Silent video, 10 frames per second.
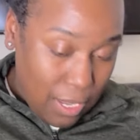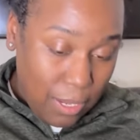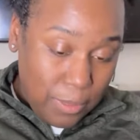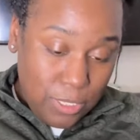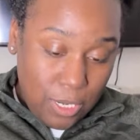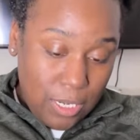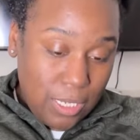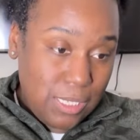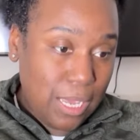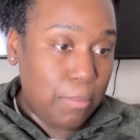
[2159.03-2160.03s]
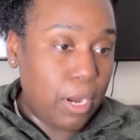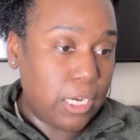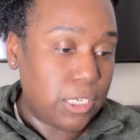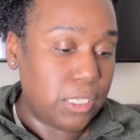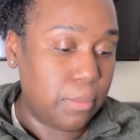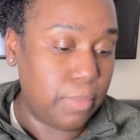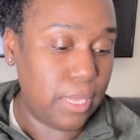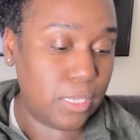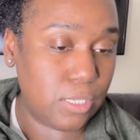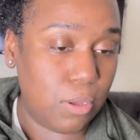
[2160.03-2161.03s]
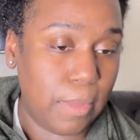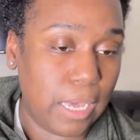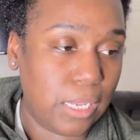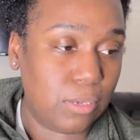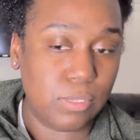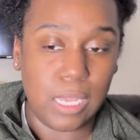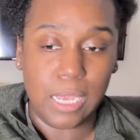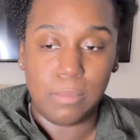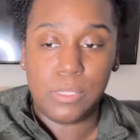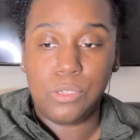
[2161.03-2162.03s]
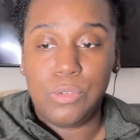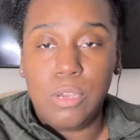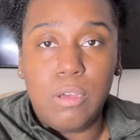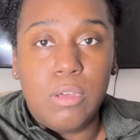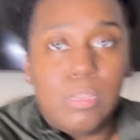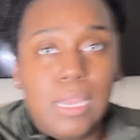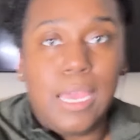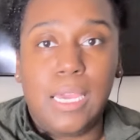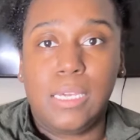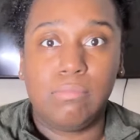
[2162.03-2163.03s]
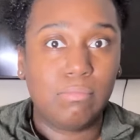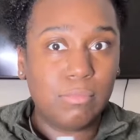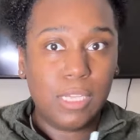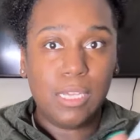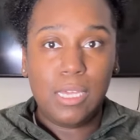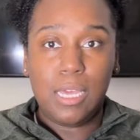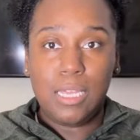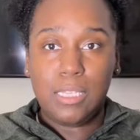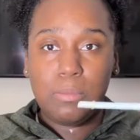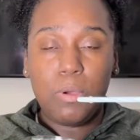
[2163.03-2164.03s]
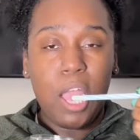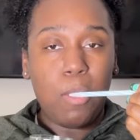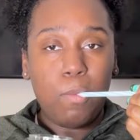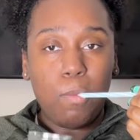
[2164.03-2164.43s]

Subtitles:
I'm trying not to get markers and pens on my clothes like I'm too, y'all, like at this point.